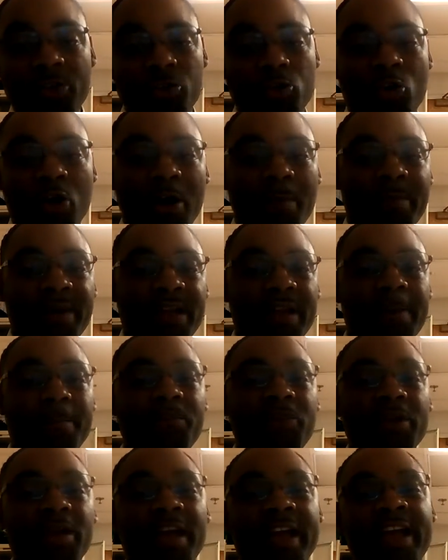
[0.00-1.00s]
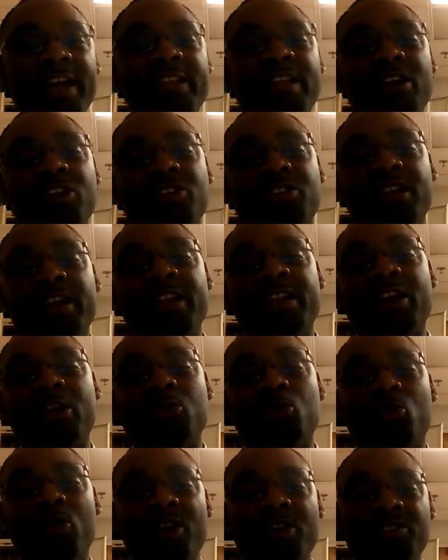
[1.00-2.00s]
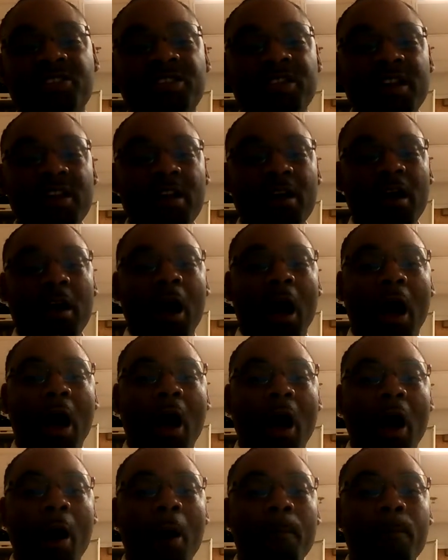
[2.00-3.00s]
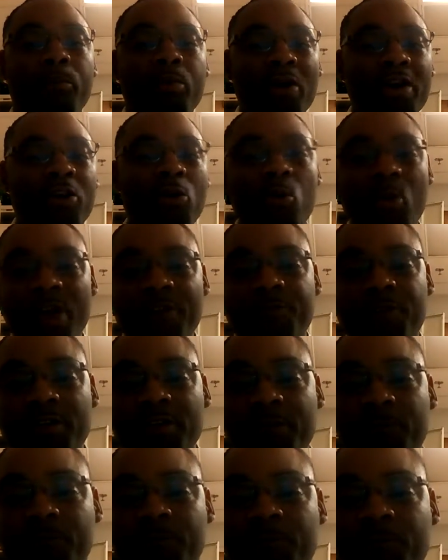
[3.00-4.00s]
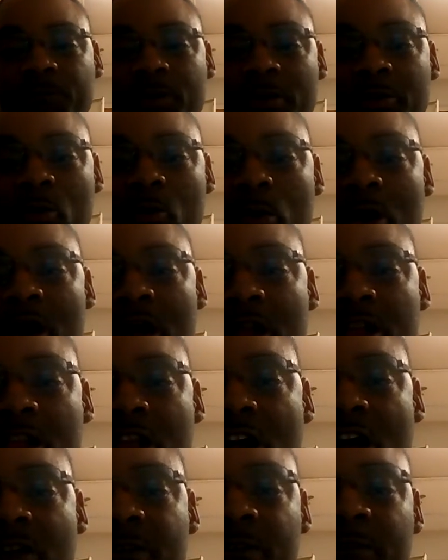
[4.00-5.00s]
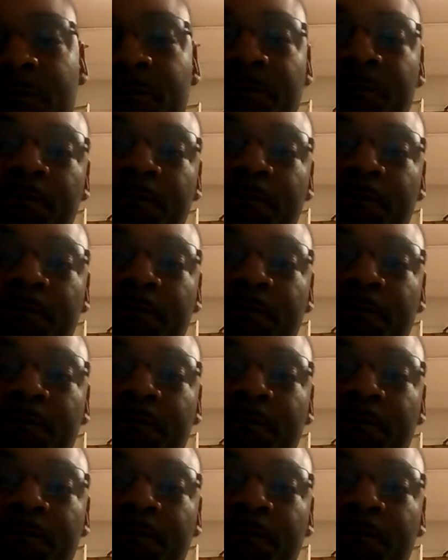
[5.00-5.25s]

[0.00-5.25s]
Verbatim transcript: You're going to be, in other, in other words, um, break away from the from the one love and